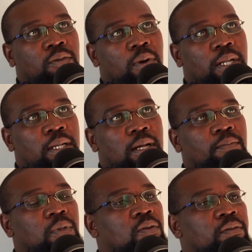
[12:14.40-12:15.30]
quite a
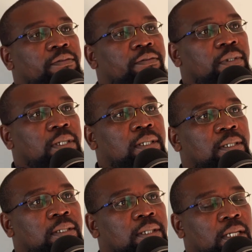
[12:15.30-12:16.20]
number of
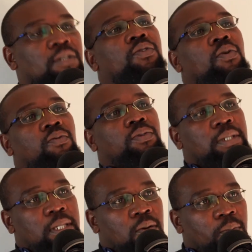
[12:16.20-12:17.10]
NGOs
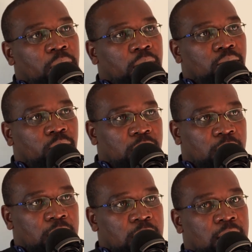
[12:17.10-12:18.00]
that operate
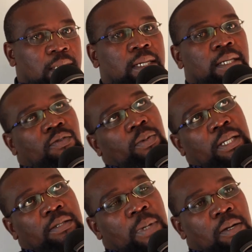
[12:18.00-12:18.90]
within Inanda as well
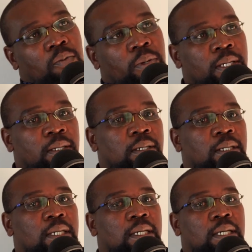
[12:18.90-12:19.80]
as Mankweng,
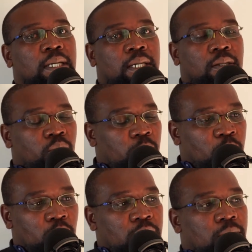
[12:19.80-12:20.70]
and we
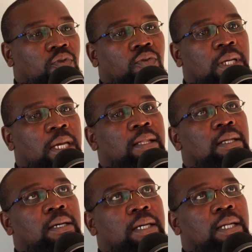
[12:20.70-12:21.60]
put them
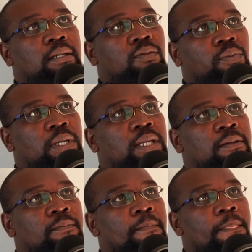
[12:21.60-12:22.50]
together and we
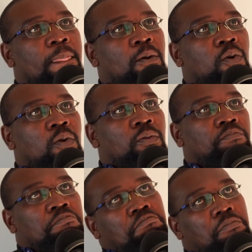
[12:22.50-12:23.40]

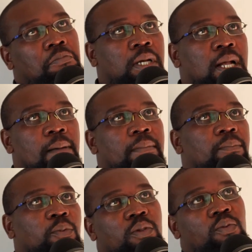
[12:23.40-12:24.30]
come
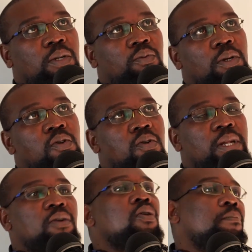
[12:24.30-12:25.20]
up with what we call a
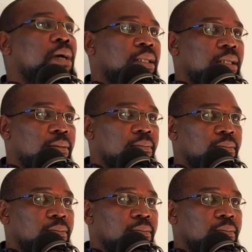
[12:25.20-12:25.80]
combat team.